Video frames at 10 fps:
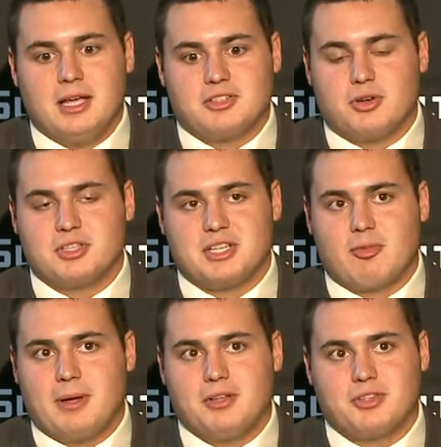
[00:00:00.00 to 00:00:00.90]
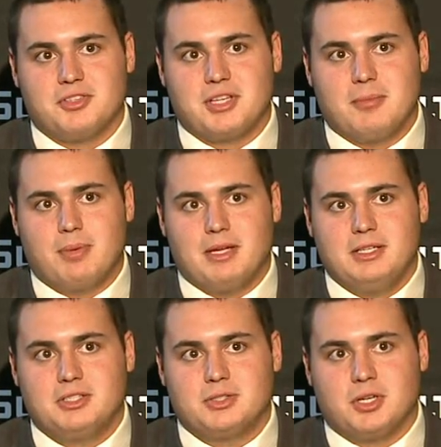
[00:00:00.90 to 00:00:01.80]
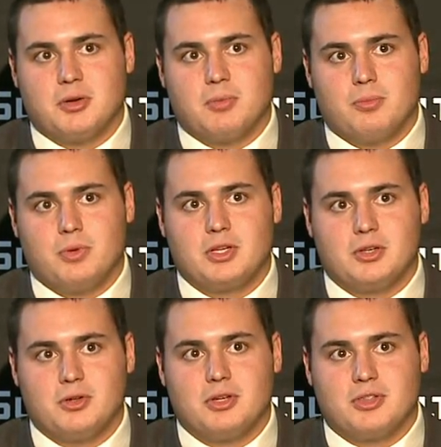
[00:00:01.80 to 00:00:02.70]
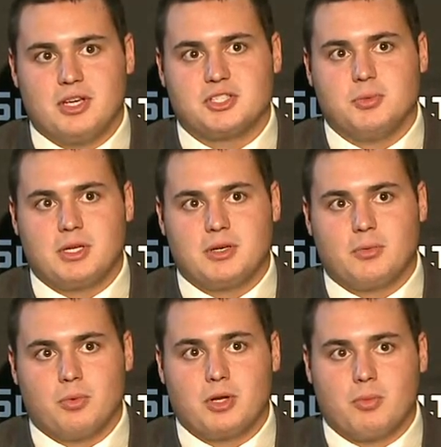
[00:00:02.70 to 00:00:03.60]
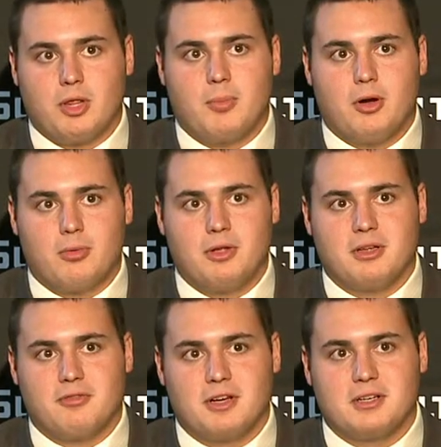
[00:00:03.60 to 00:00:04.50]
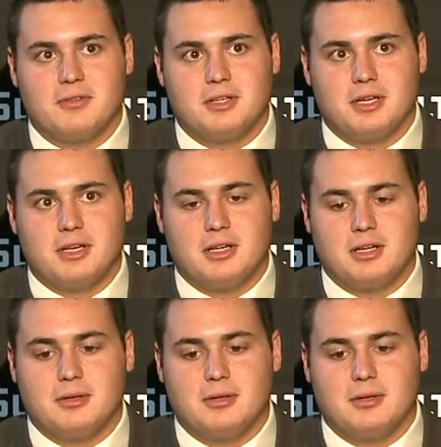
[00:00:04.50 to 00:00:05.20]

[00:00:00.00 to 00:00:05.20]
As long as everybody's on the same page, you know, we can do good things and we can run the ball really effectively. And,